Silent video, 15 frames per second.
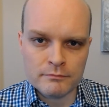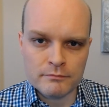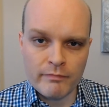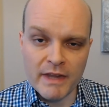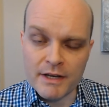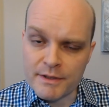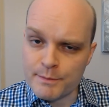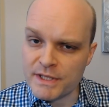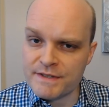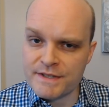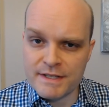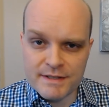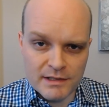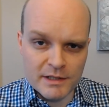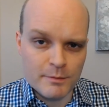Now, the
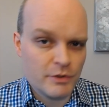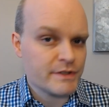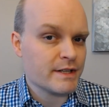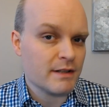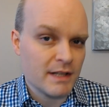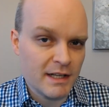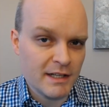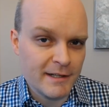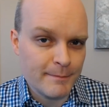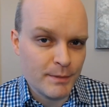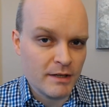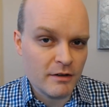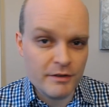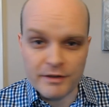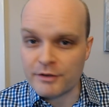PCs, the Liberals, and the
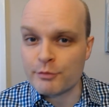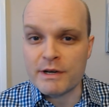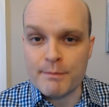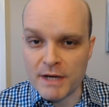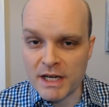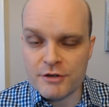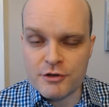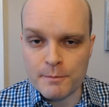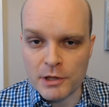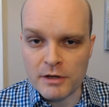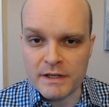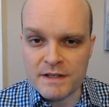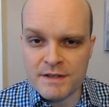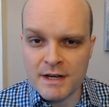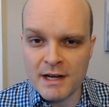NDP are the three major
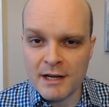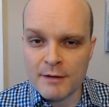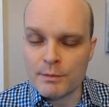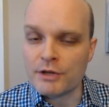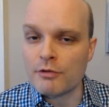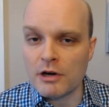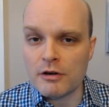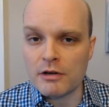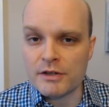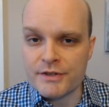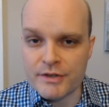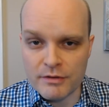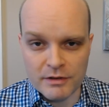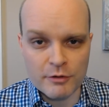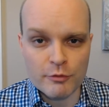parties, but there are
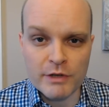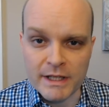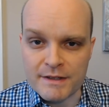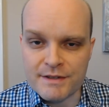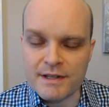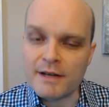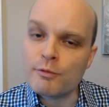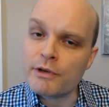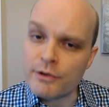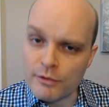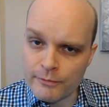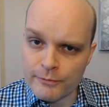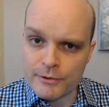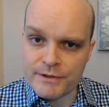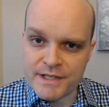also the Greens. They won their
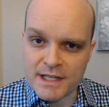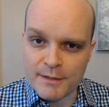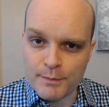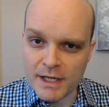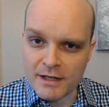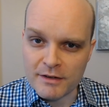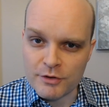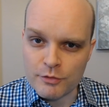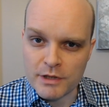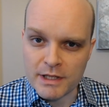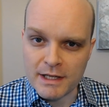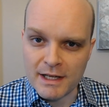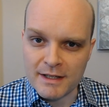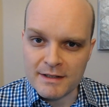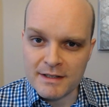first seat back in
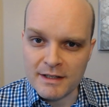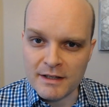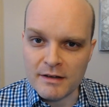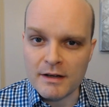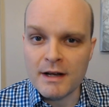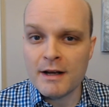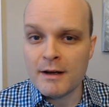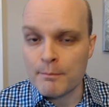2018.